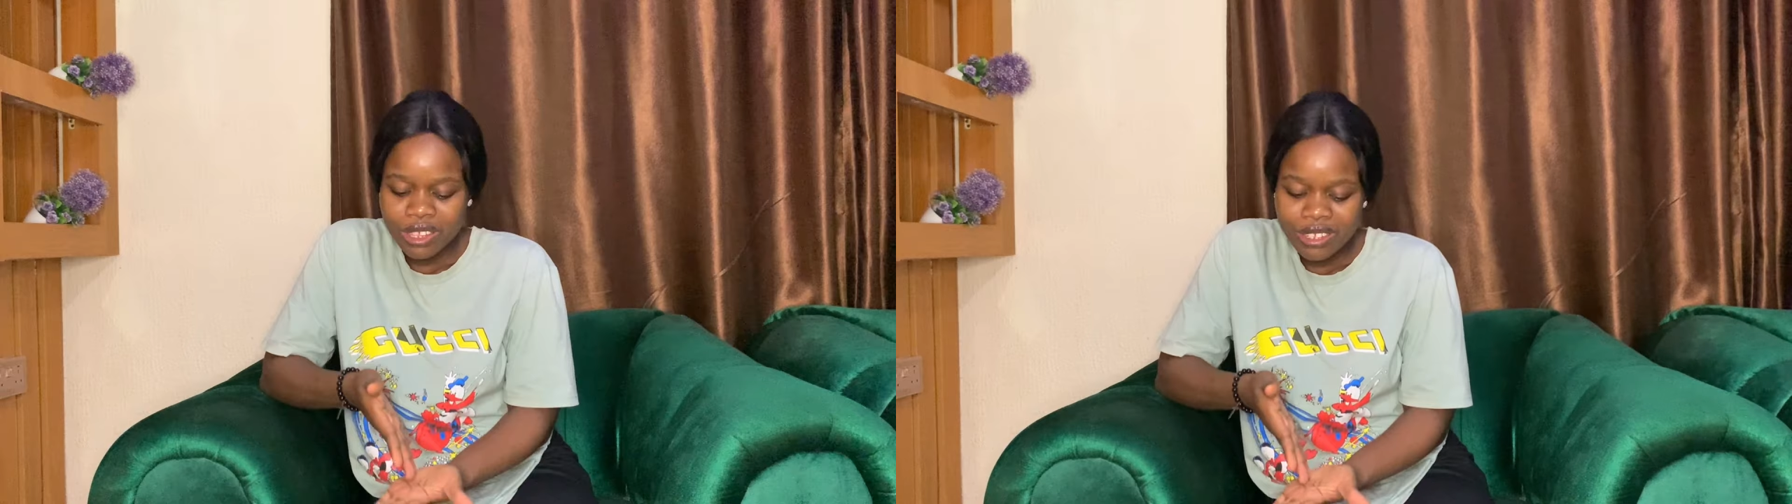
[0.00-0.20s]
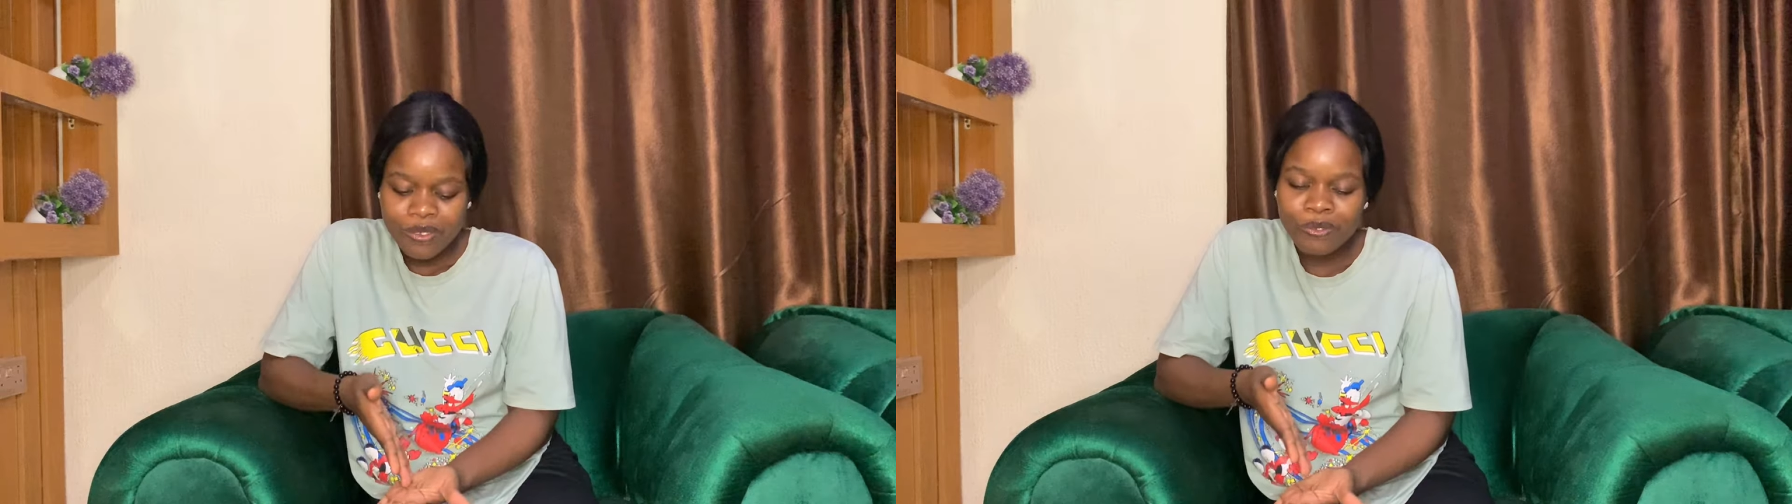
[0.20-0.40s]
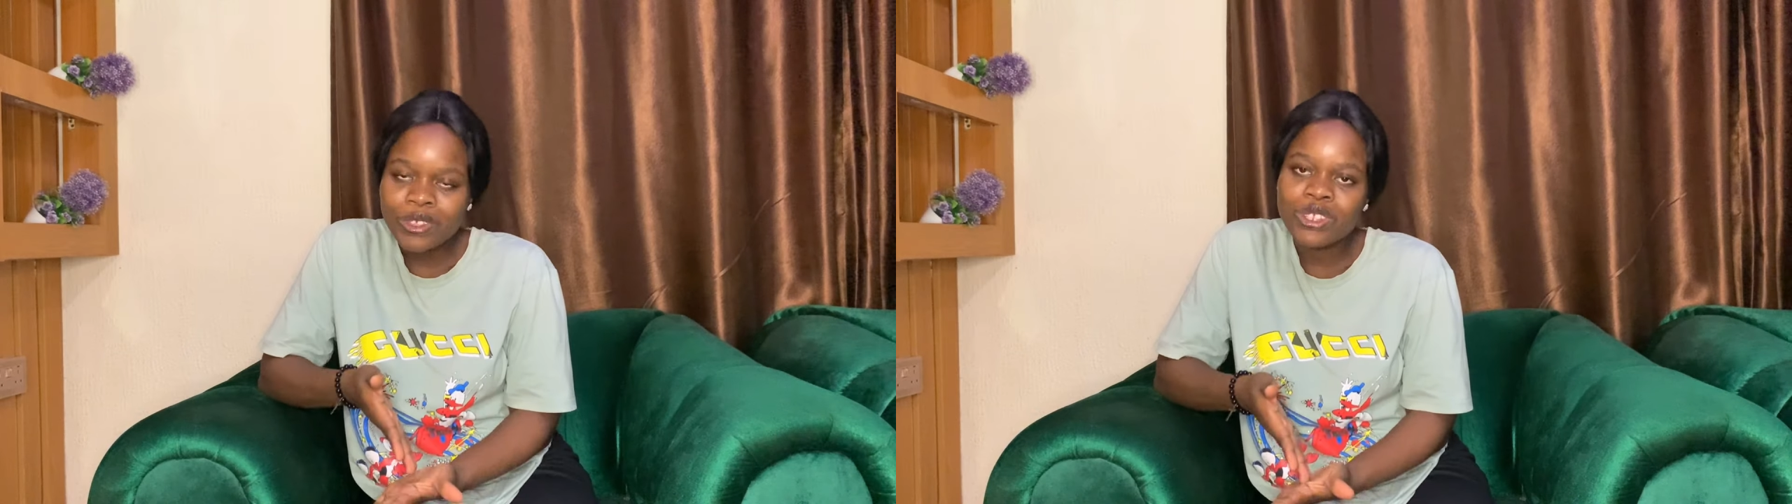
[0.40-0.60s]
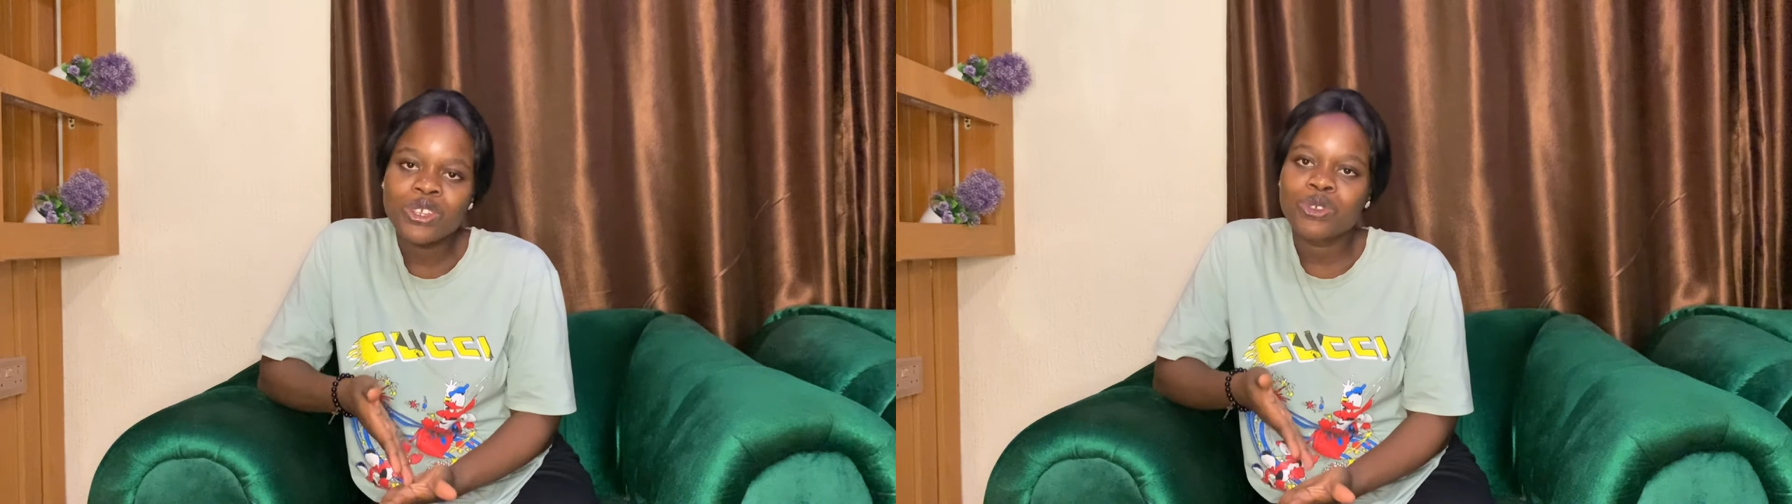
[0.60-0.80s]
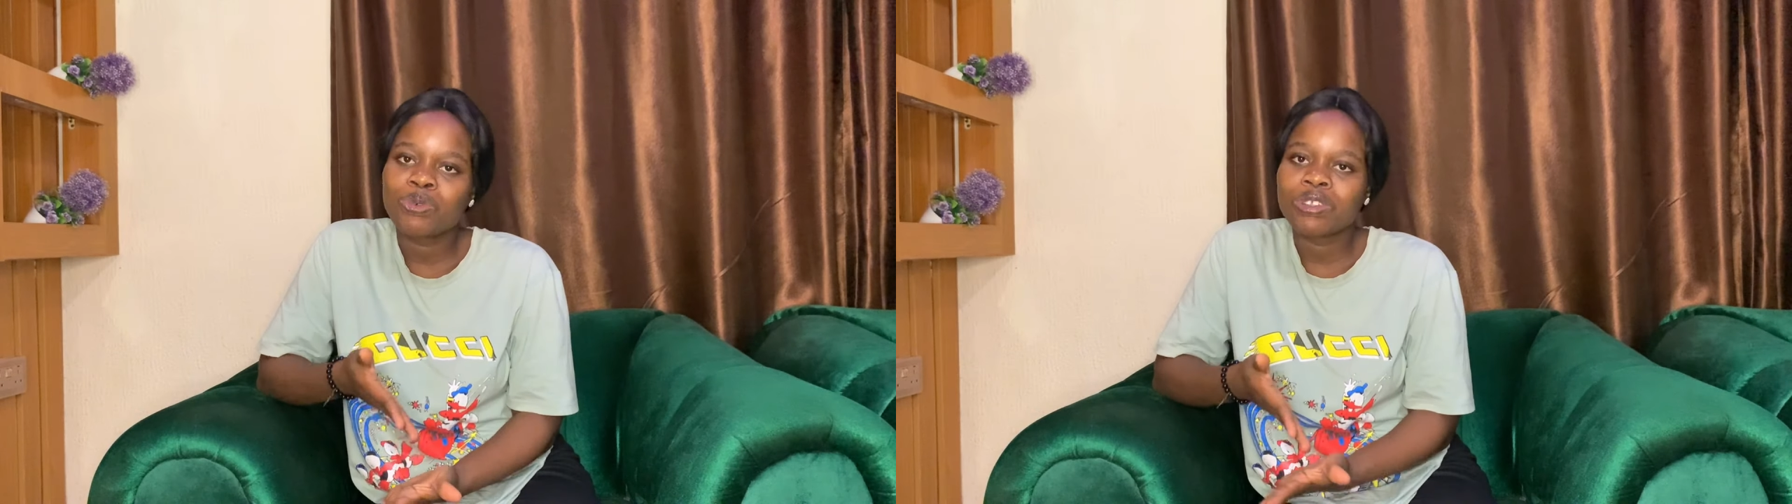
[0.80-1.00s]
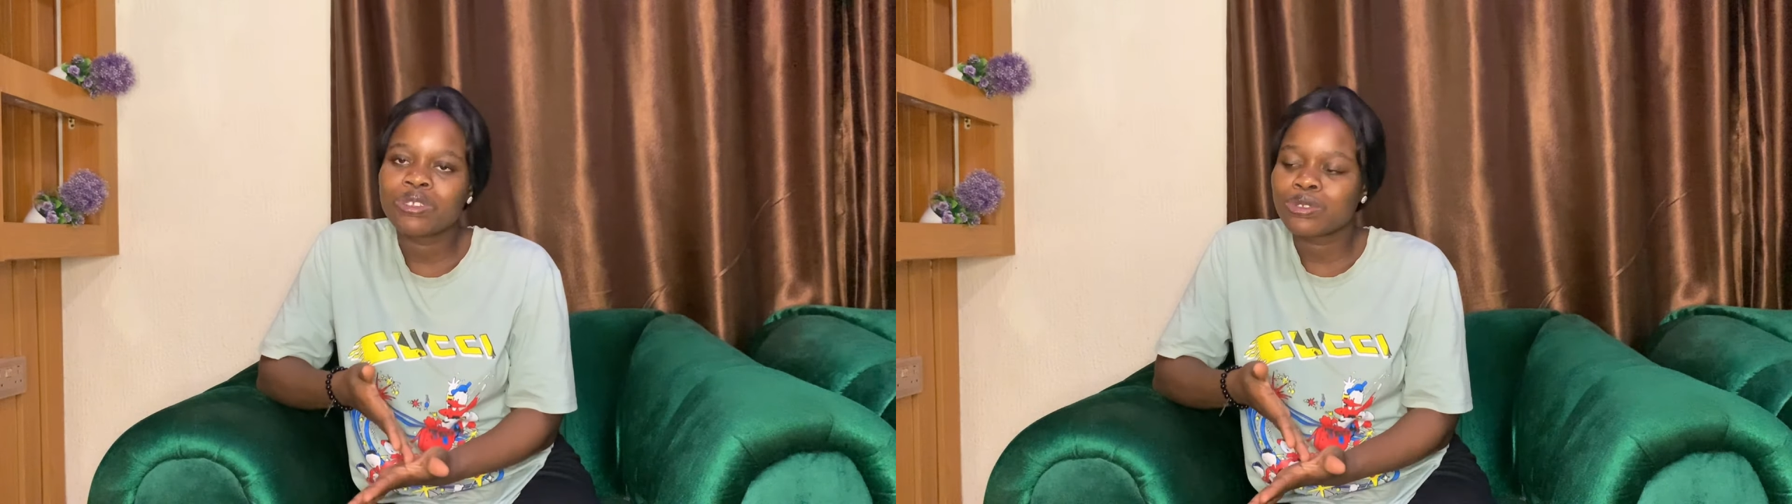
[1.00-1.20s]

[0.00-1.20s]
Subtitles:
the video you want